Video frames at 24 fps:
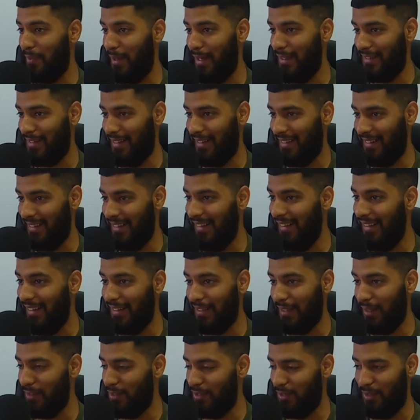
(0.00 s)
basically,
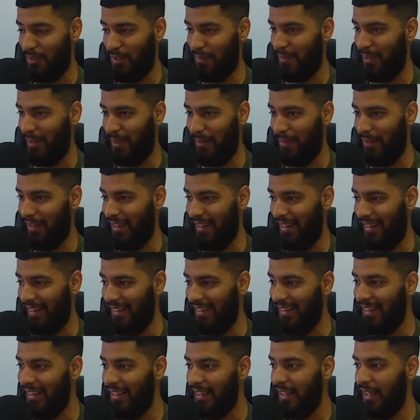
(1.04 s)
because I was just doing my own
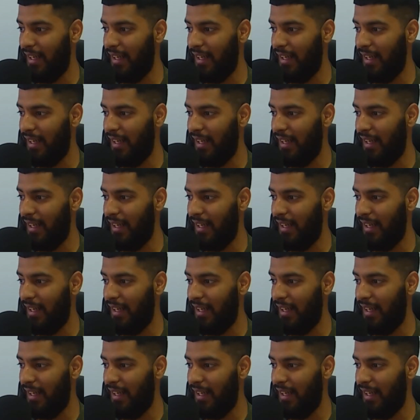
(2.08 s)
thing.